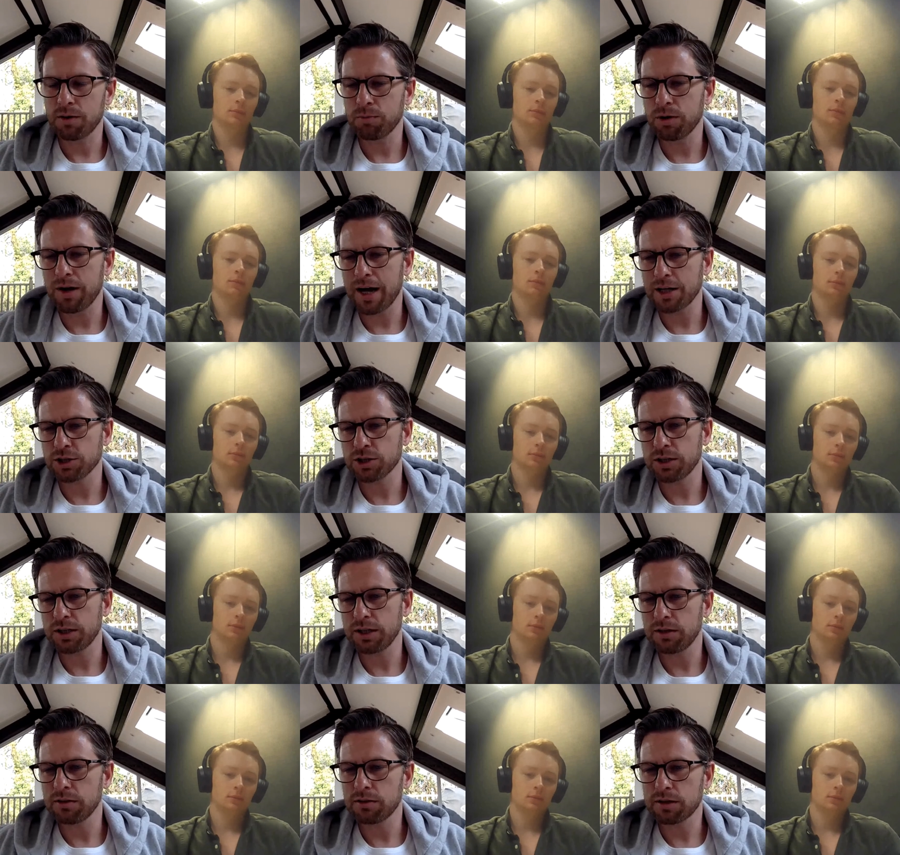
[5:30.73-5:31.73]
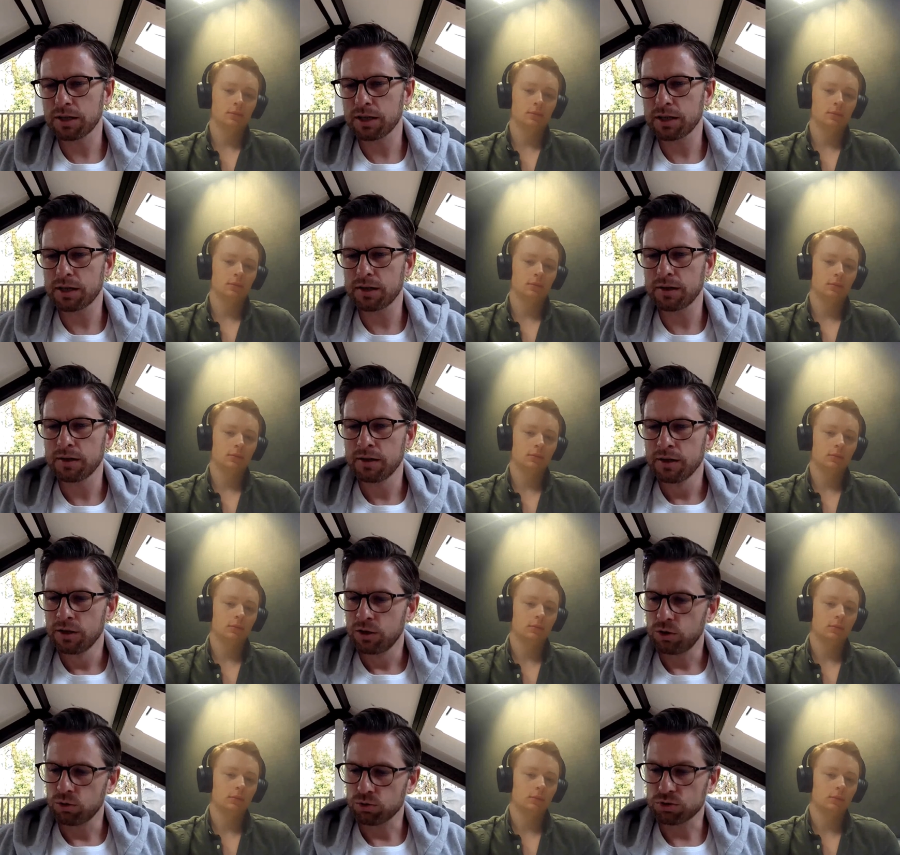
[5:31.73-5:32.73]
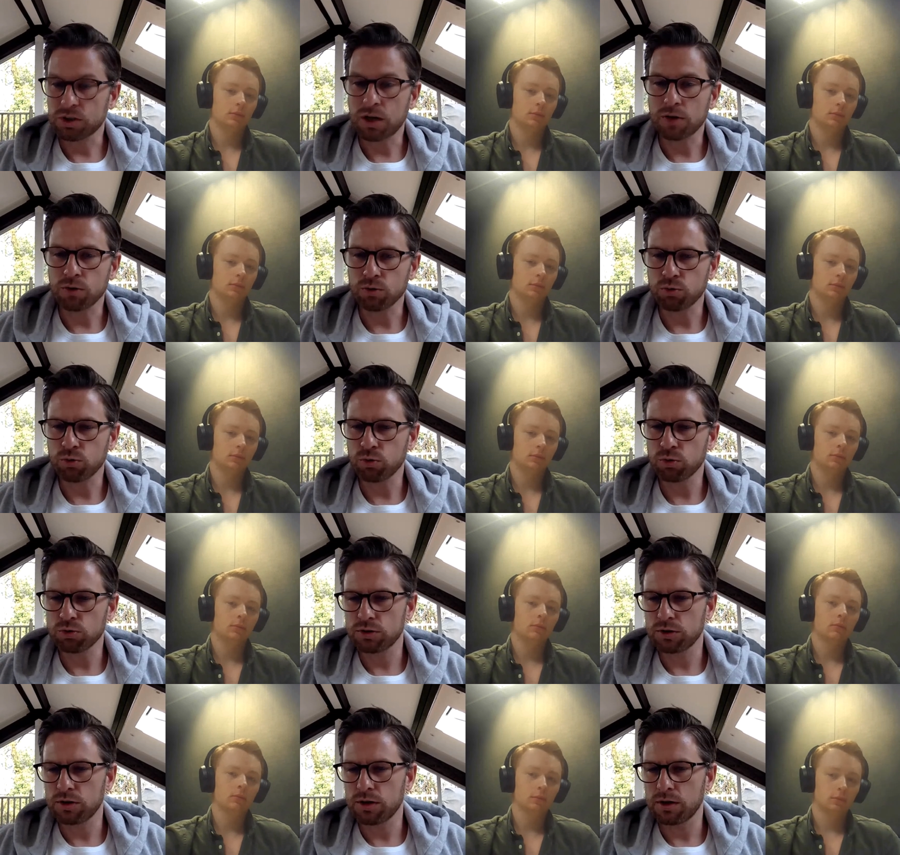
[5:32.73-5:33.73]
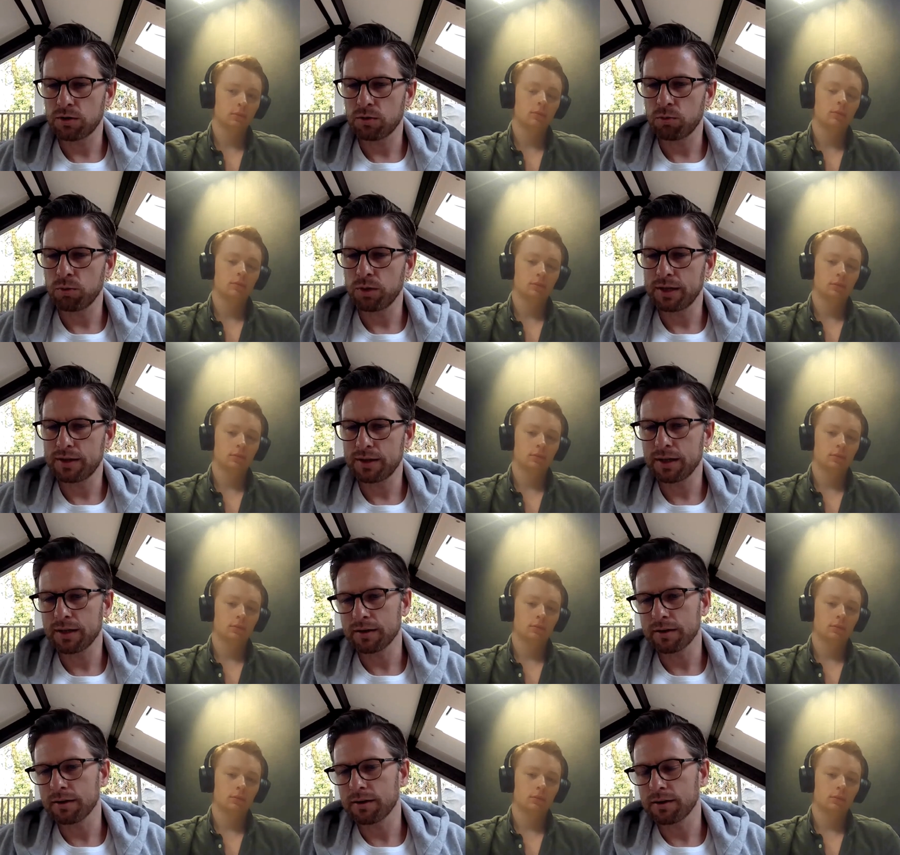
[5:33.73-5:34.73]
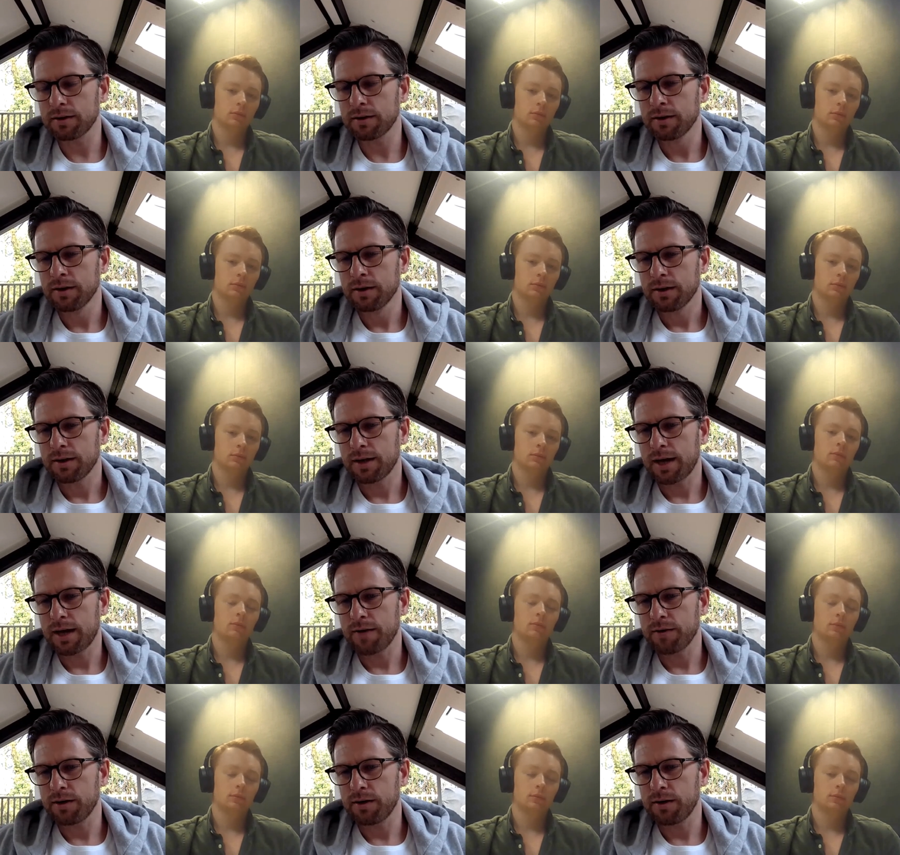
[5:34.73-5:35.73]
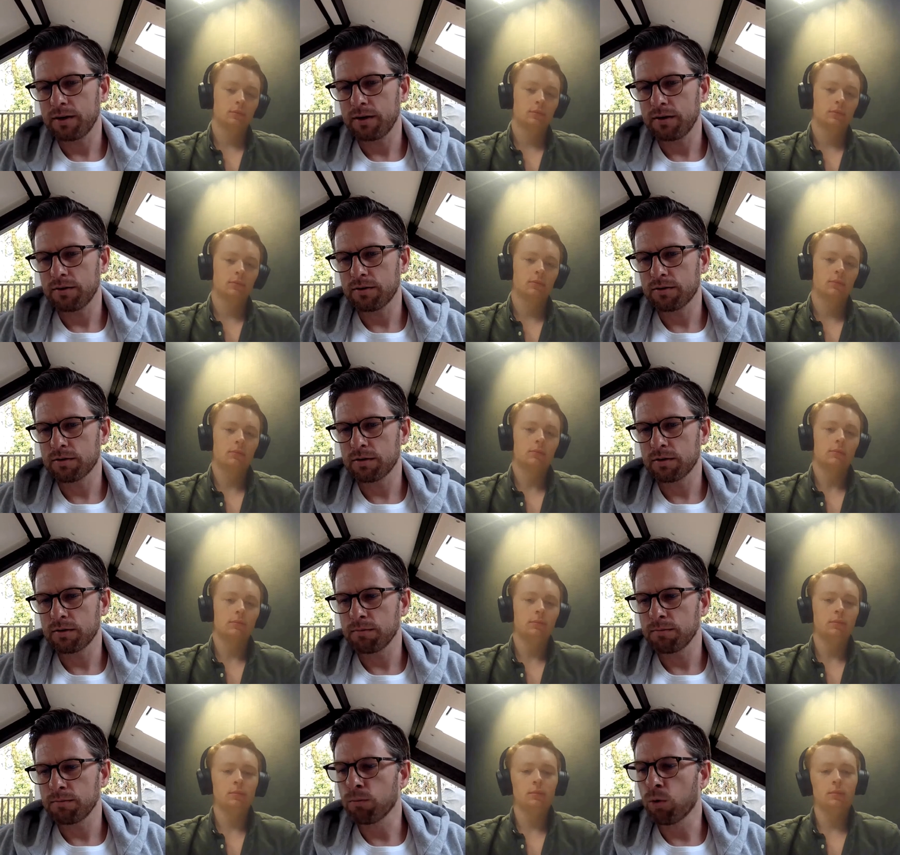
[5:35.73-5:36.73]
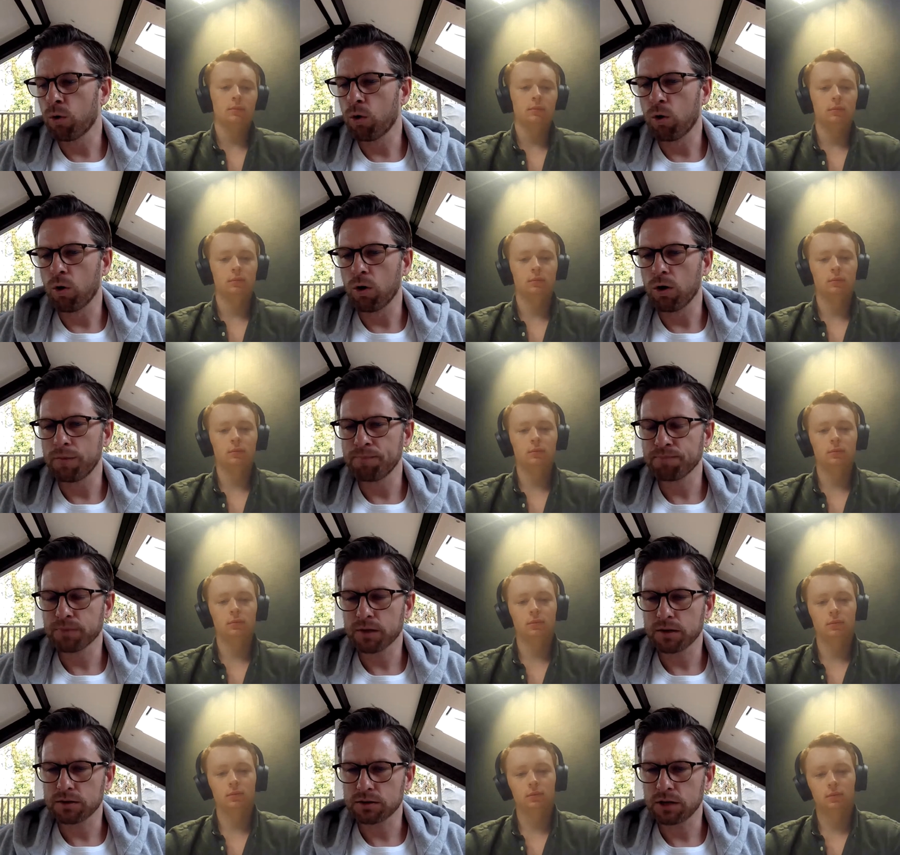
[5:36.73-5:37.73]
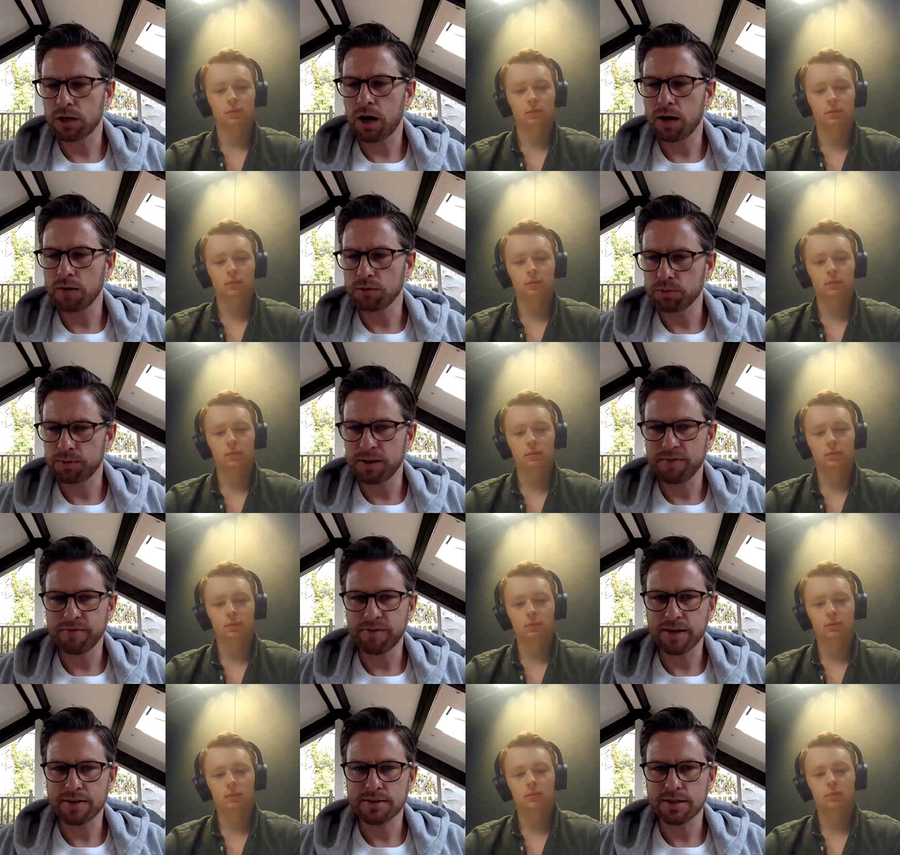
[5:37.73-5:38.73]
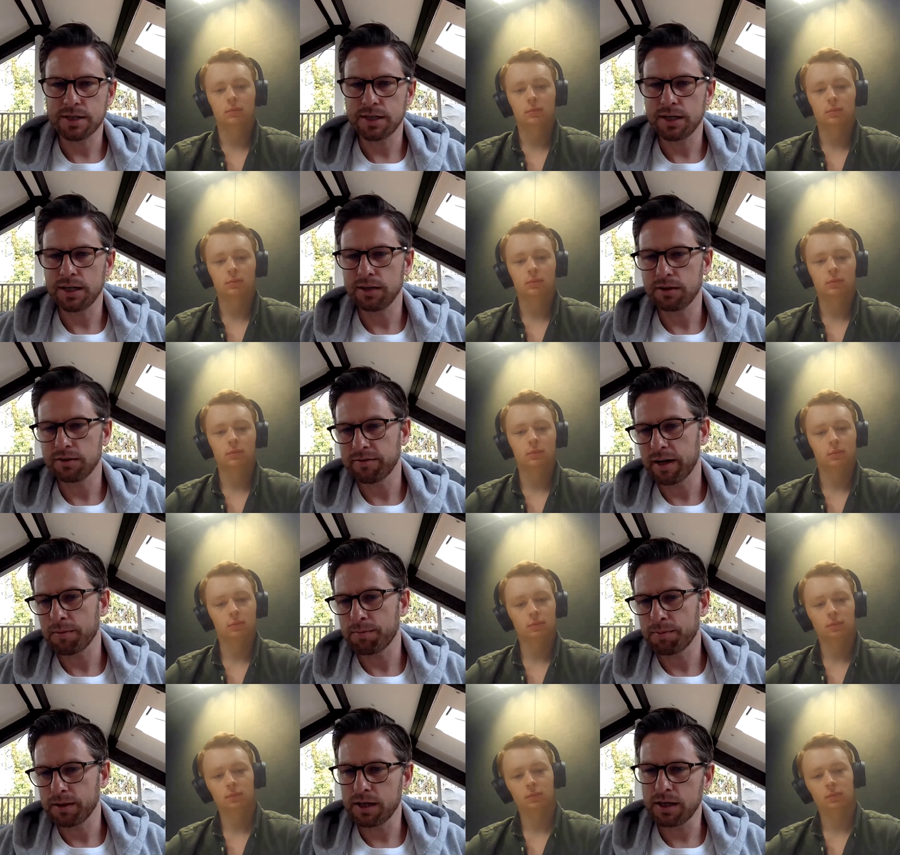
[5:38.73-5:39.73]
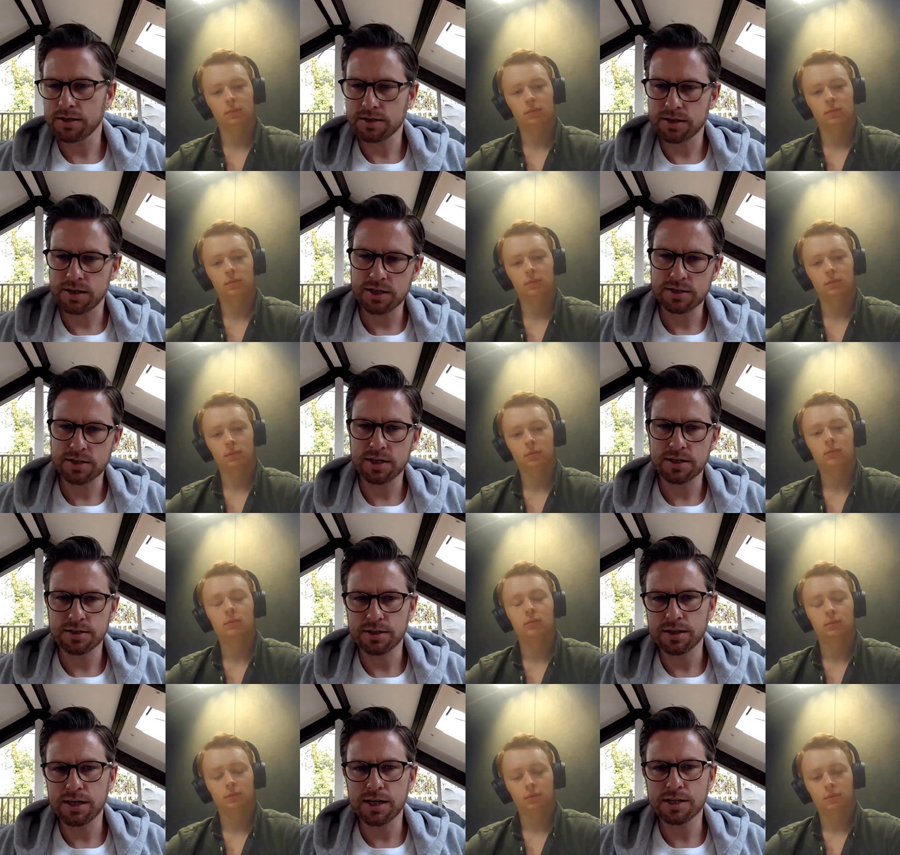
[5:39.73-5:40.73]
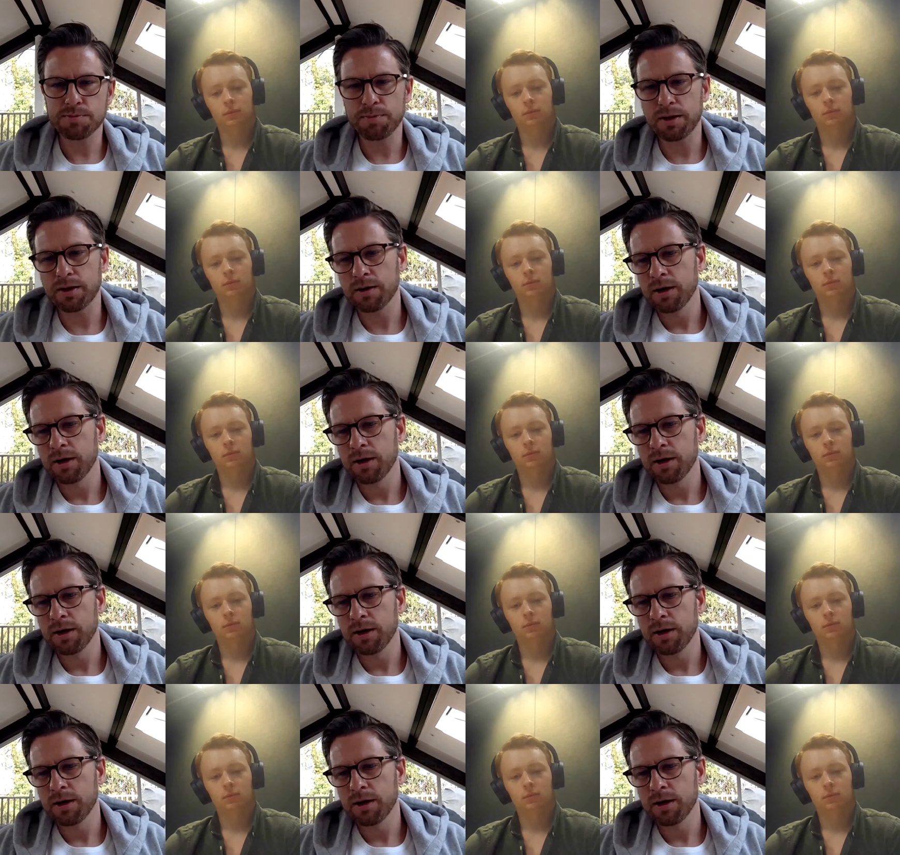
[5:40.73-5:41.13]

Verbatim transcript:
Speaker 1: It's like, well, actually, looking at your son or daughter, we think that there is more time to be invested in developing this, this, this, and this.